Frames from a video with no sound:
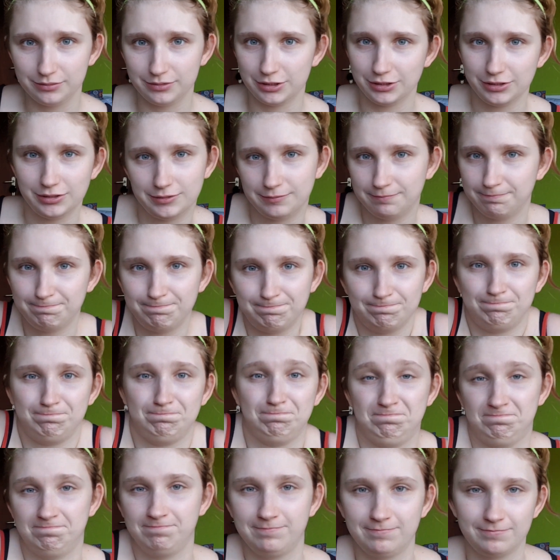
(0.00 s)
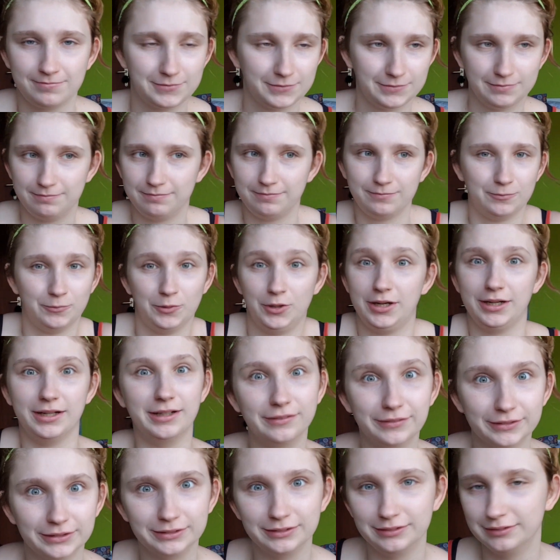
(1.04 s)
just
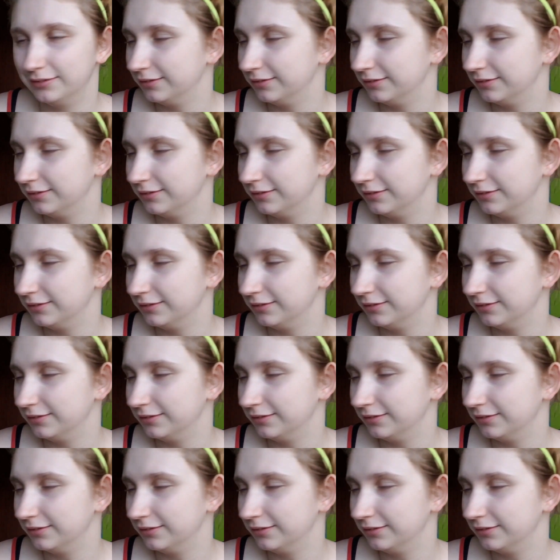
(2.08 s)
whatever.